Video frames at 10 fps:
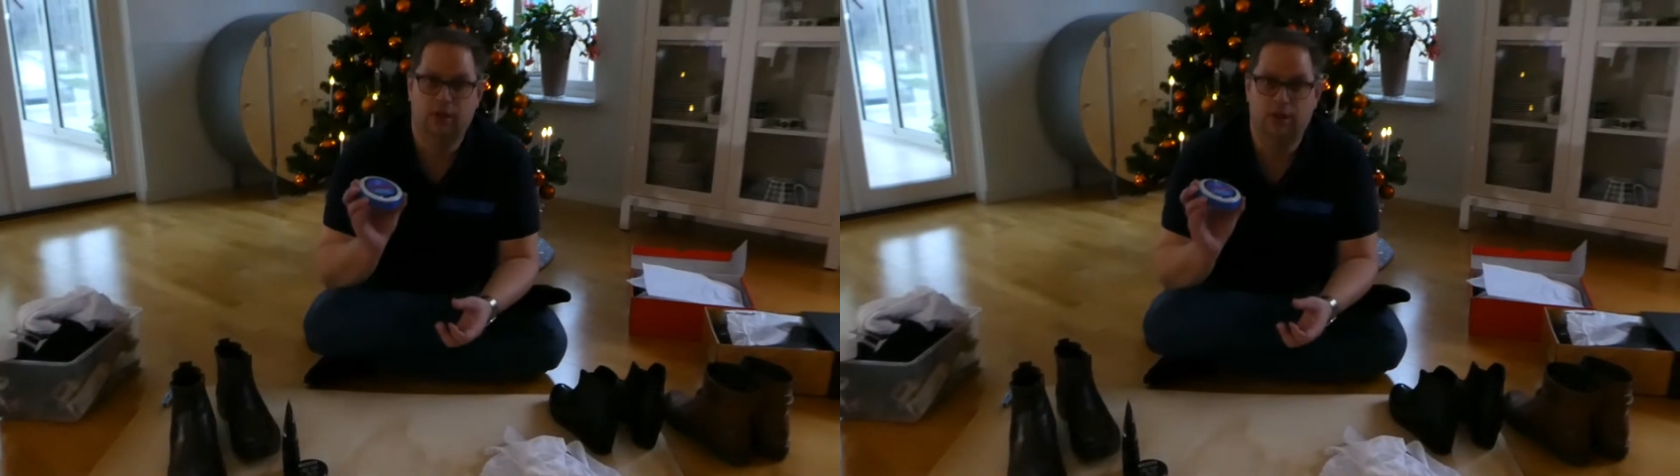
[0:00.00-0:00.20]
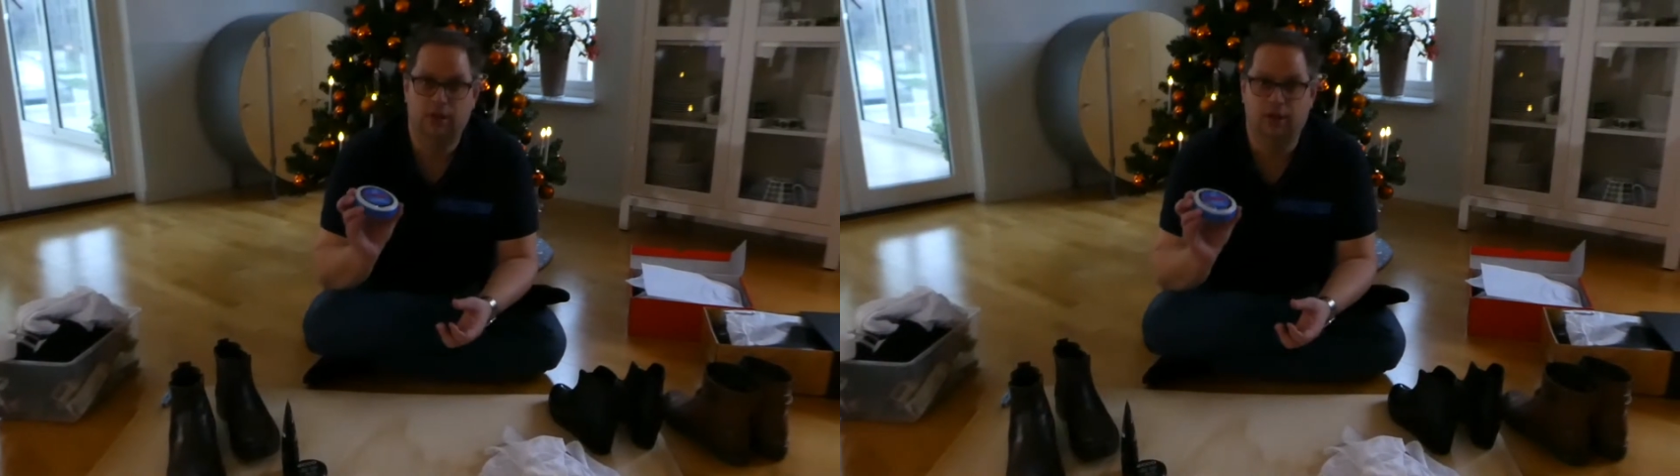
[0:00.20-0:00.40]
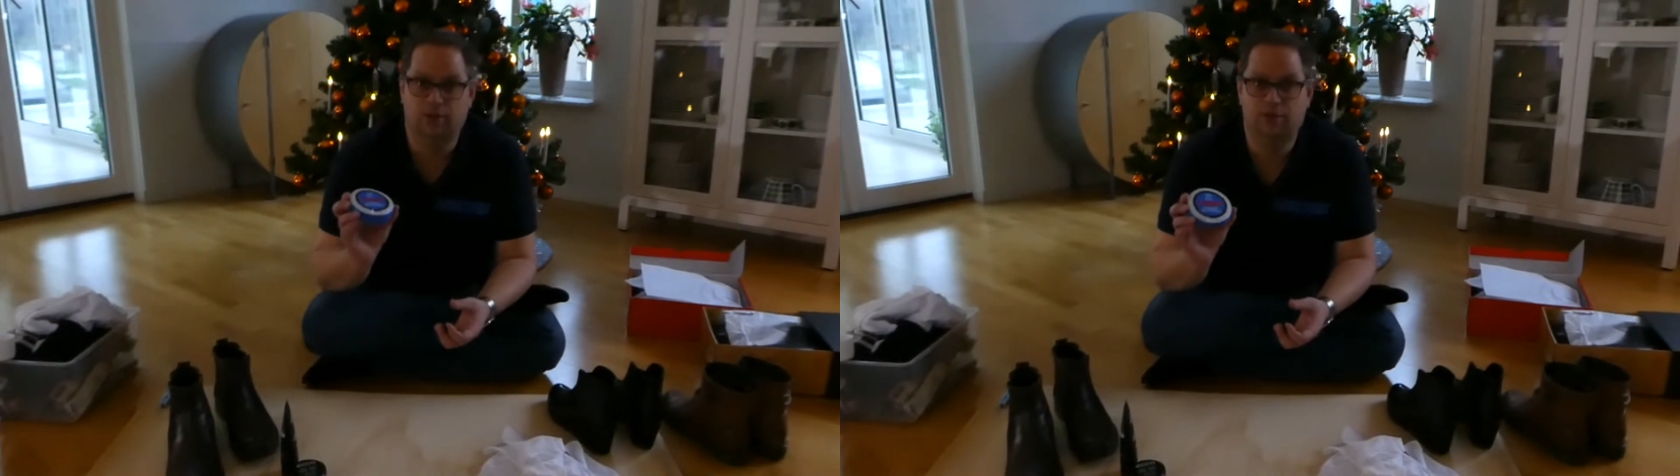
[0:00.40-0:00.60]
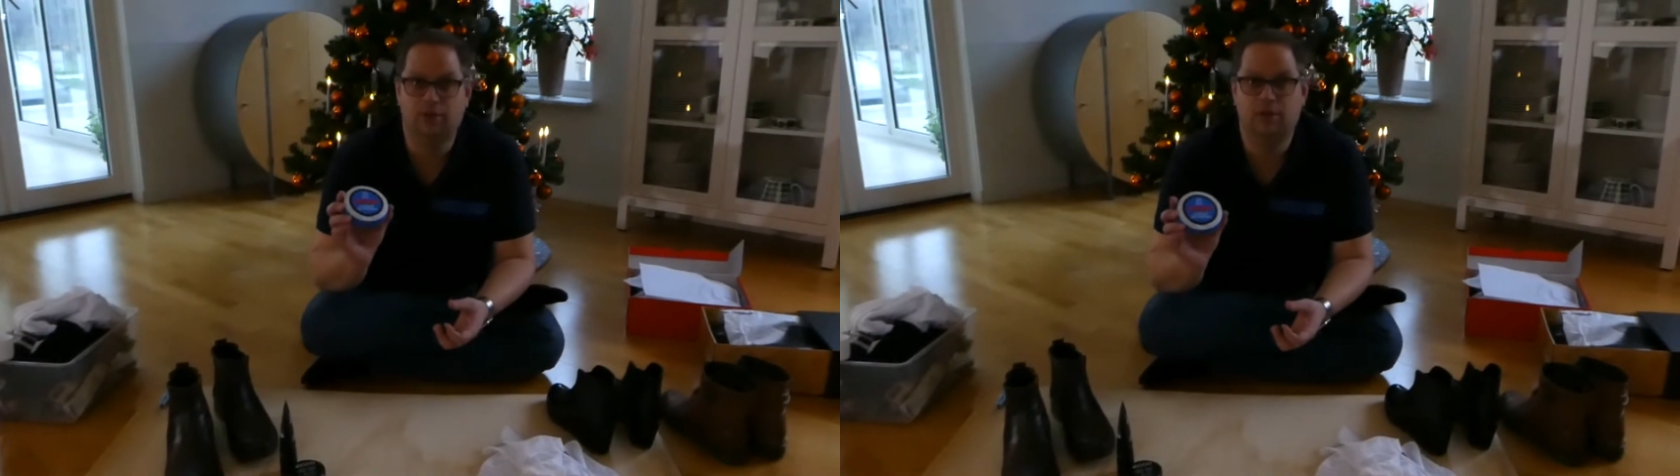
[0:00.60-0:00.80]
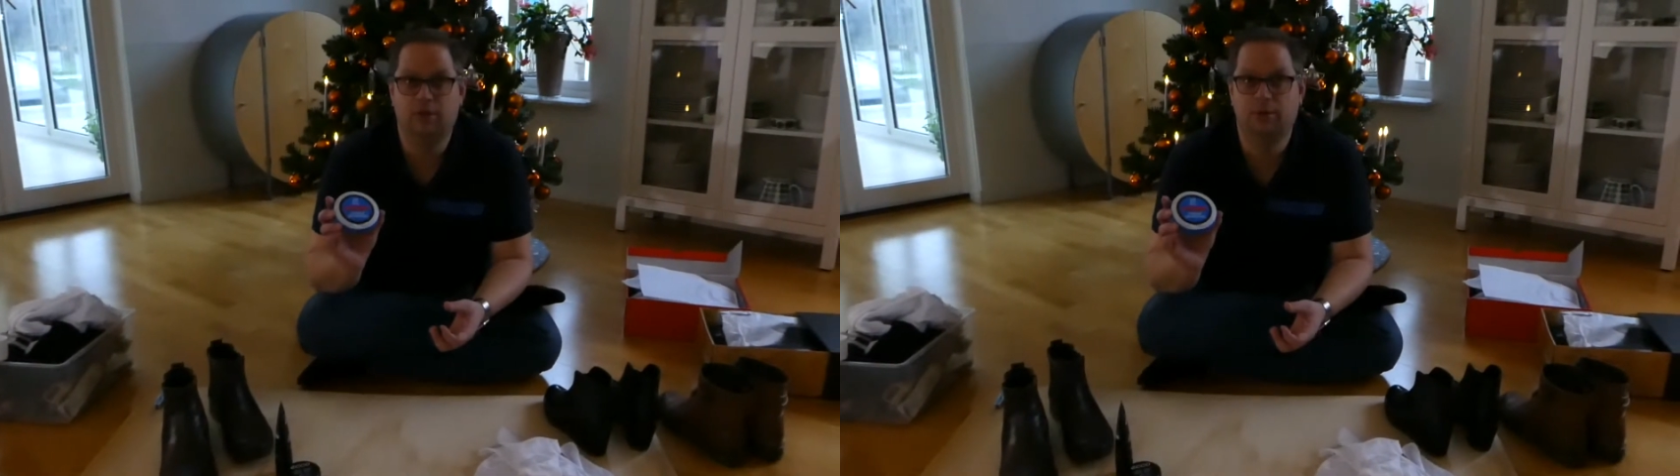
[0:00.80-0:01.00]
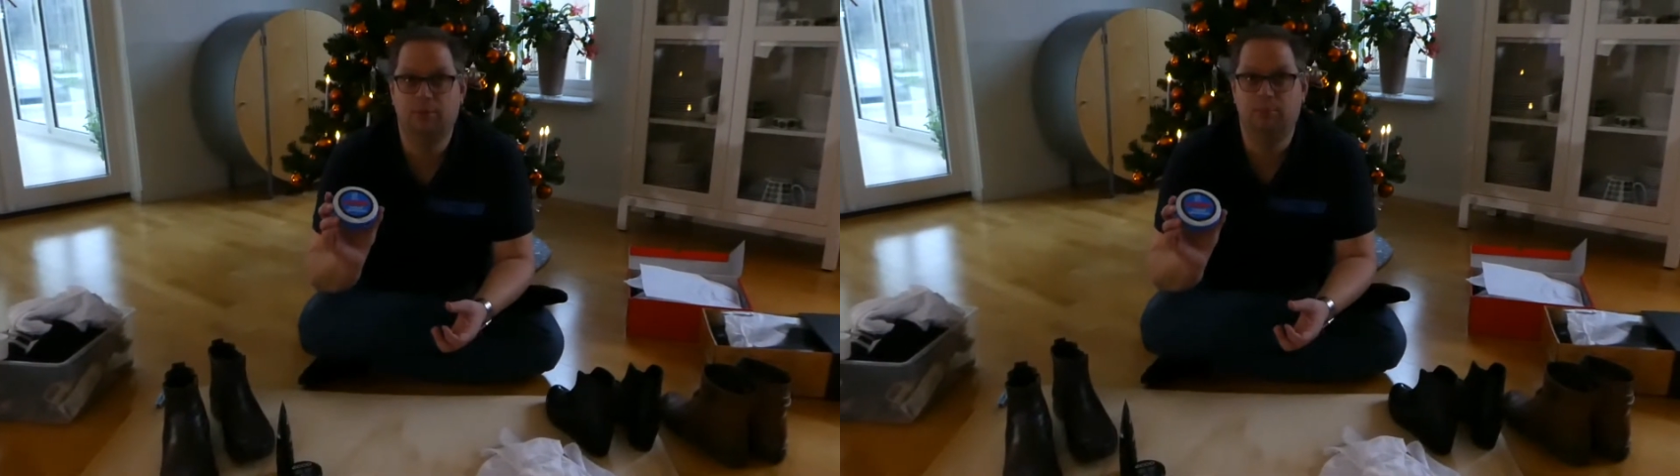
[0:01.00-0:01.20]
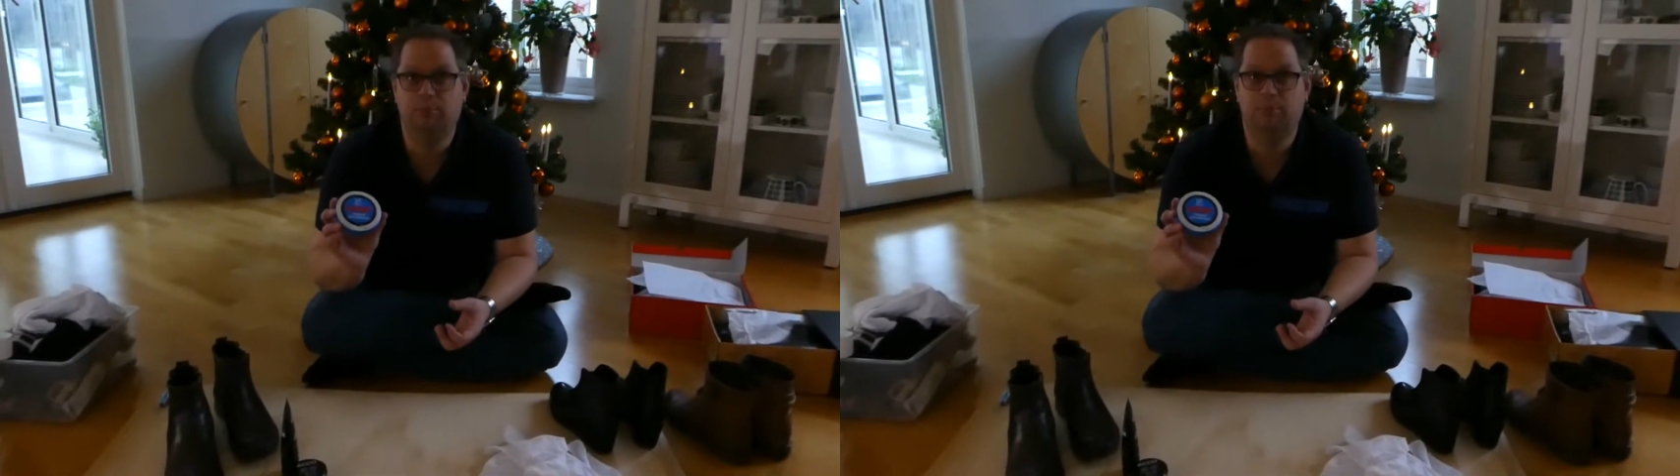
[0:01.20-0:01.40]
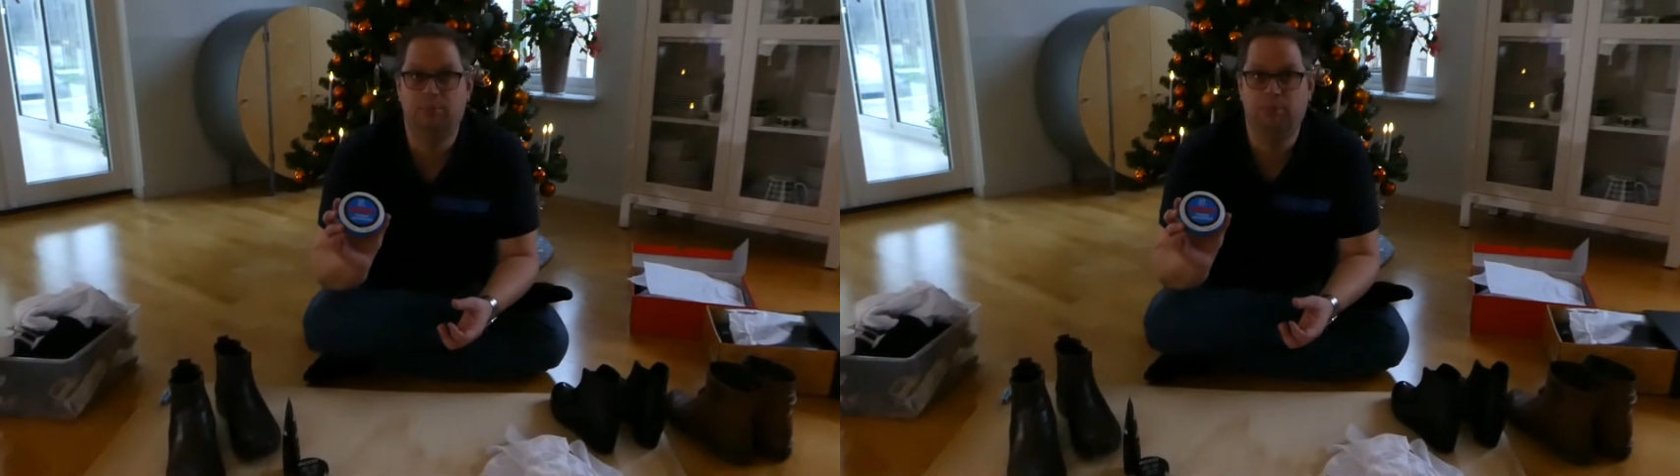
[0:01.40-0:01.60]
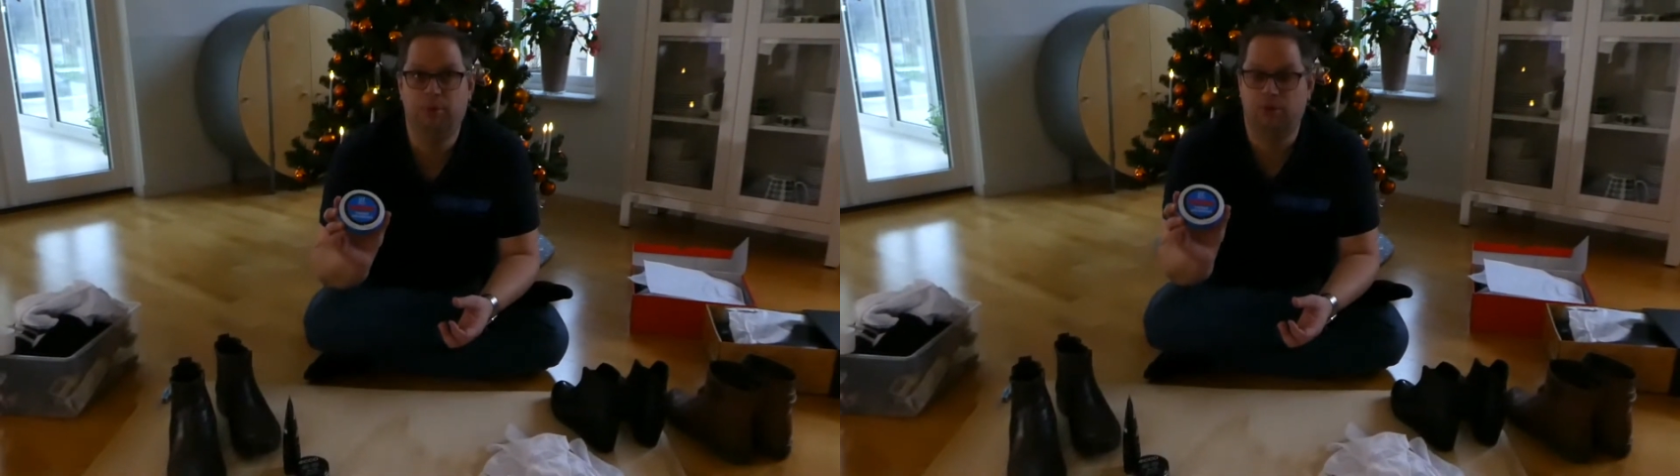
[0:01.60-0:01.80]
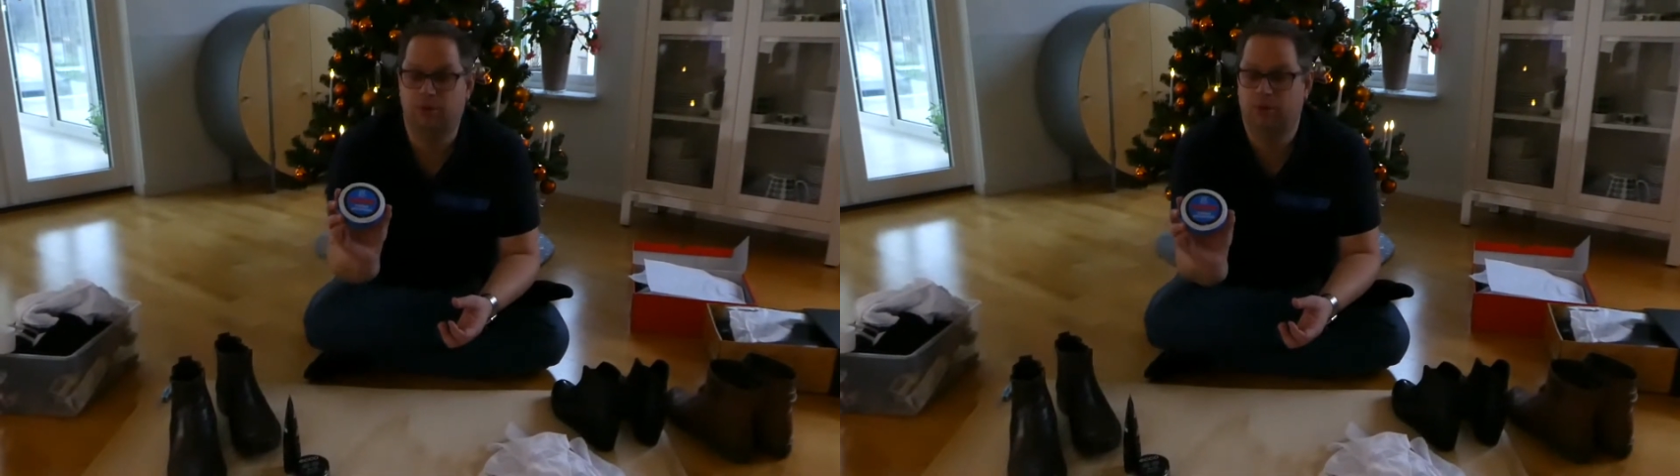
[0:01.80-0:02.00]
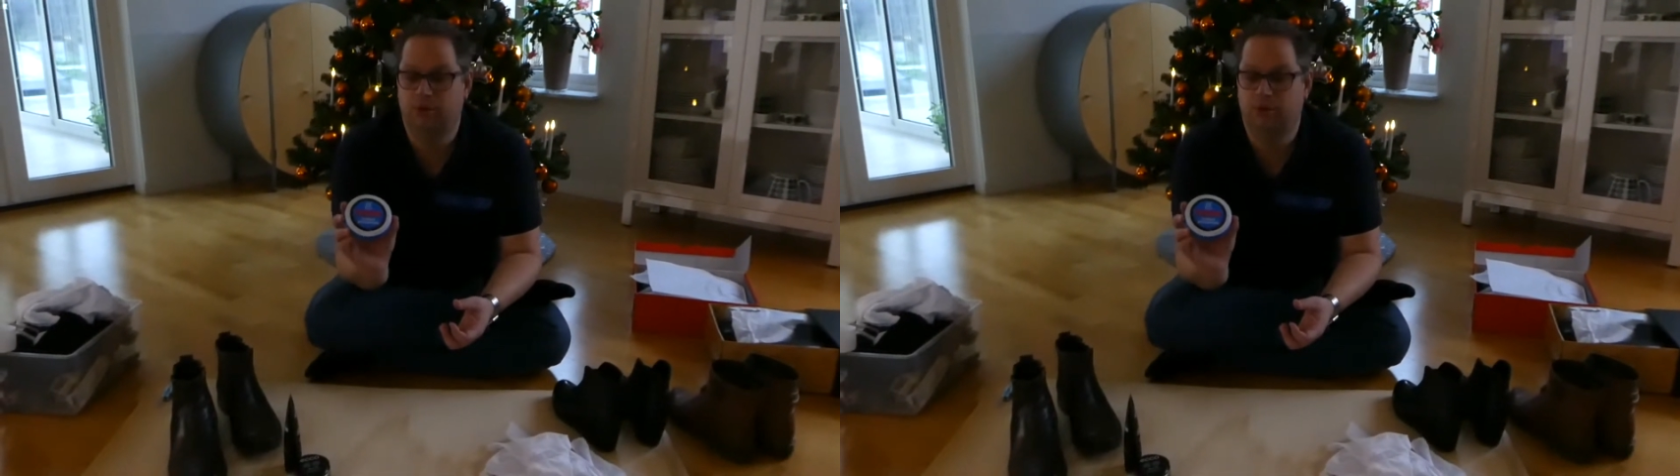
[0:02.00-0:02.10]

just pure